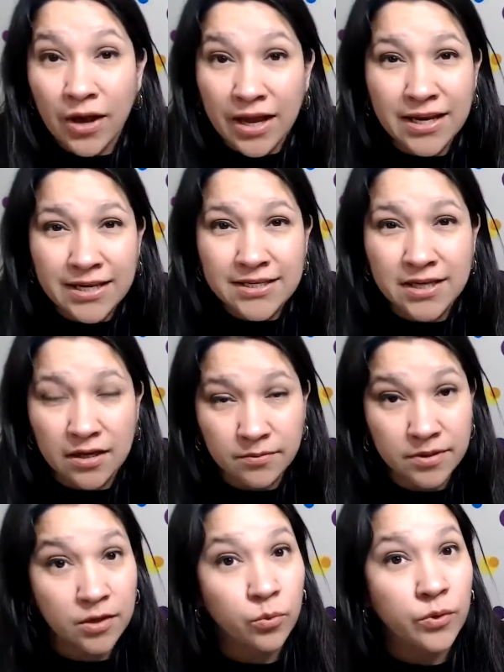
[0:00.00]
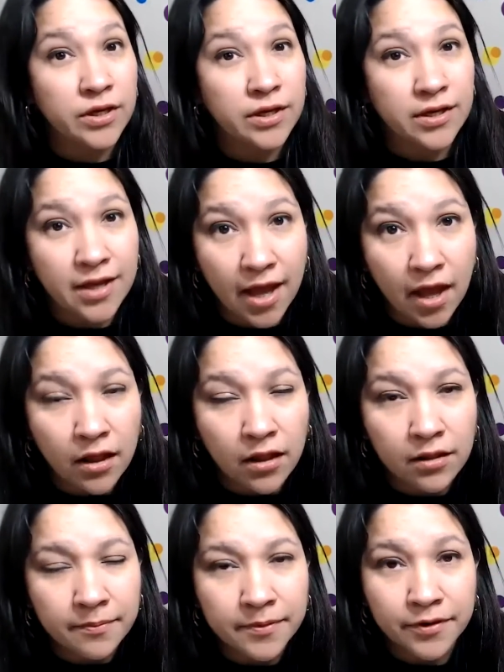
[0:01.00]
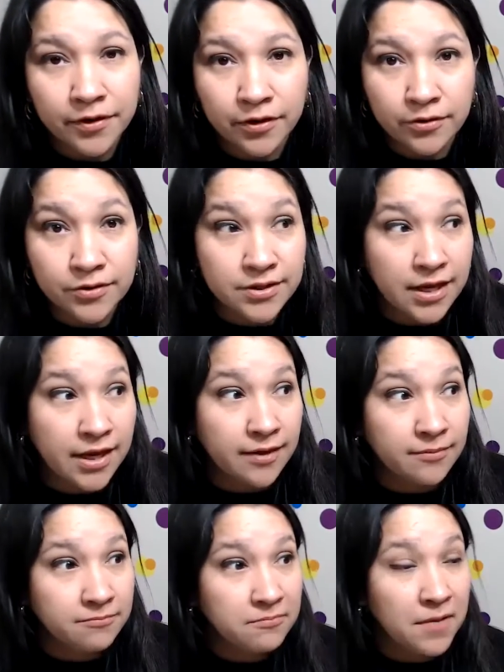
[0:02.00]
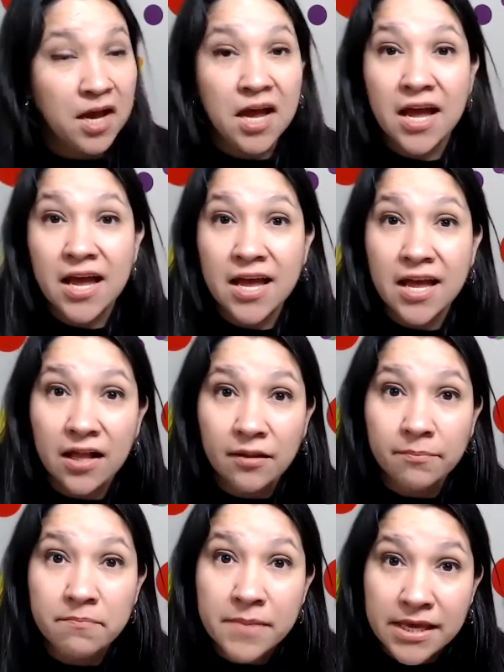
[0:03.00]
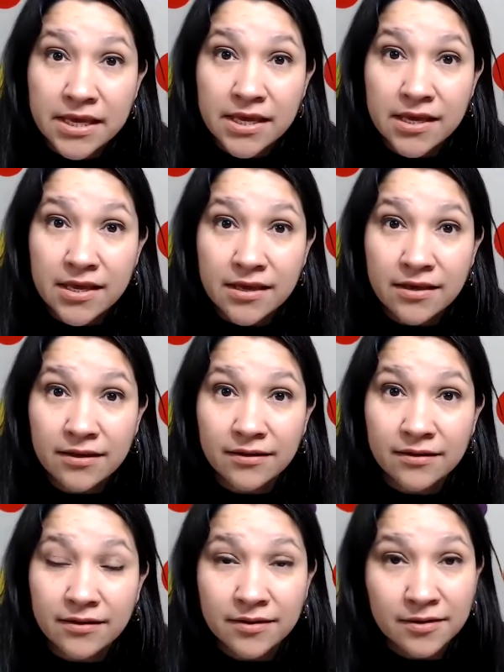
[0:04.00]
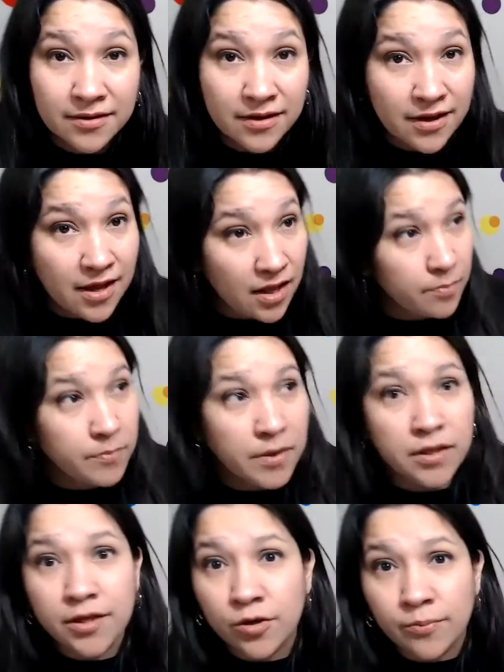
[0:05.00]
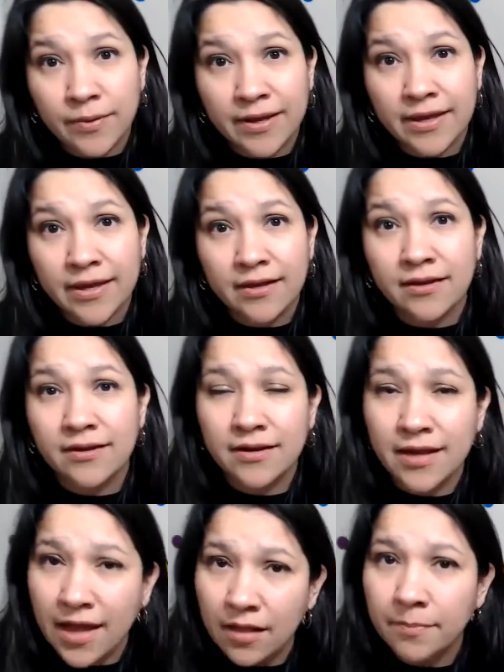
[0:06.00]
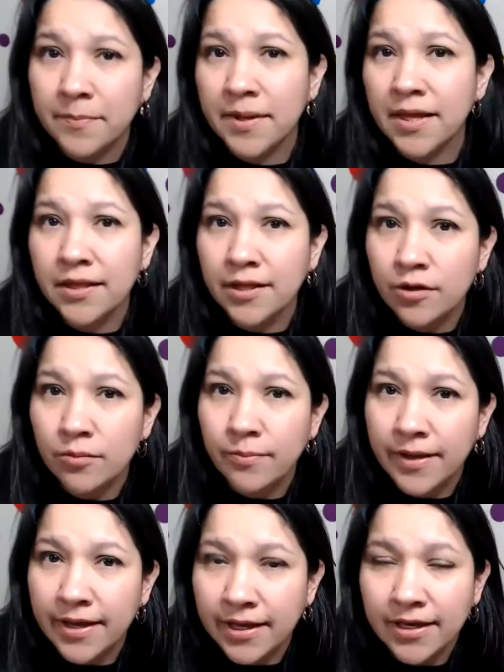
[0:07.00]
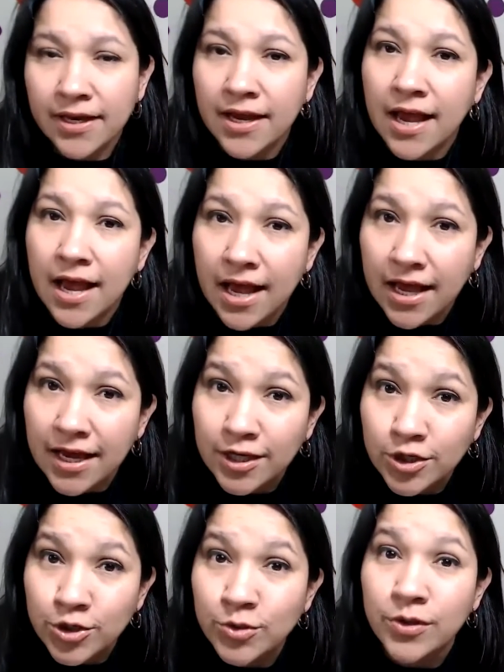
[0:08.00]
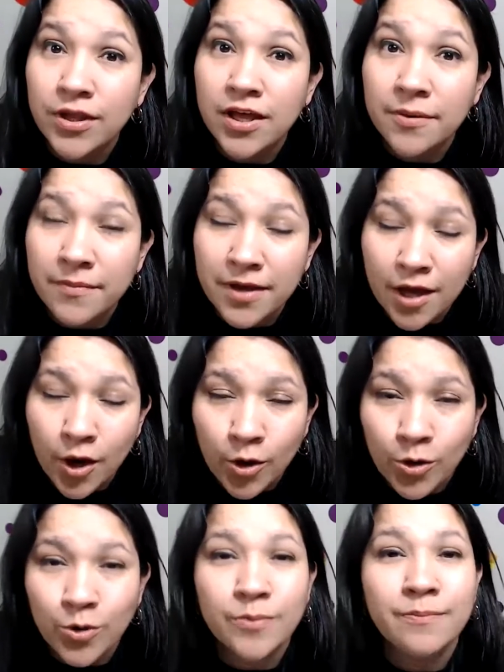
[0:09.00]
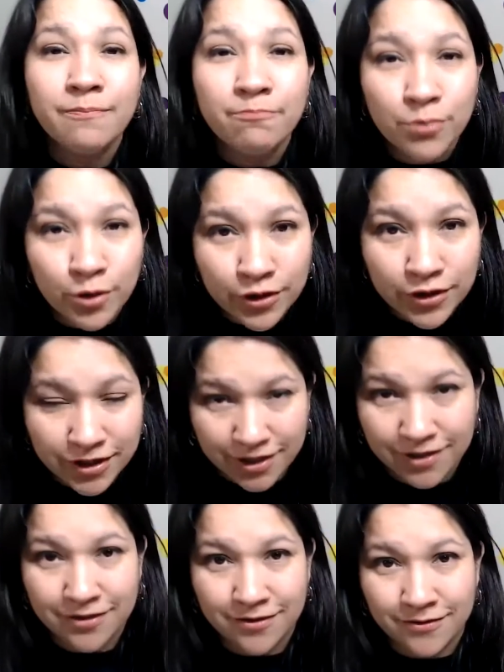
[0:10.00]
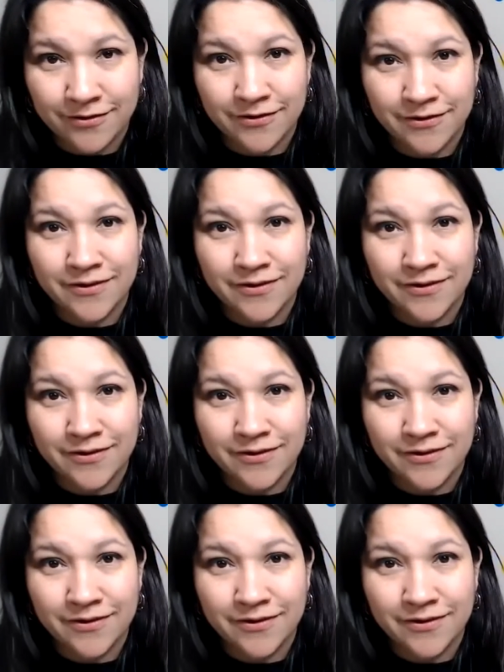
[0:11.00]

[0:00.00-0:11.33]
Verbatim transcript: Anytime that we need help, you say, help me, help me a little bit, help me a little bit, ayúdame un poquito.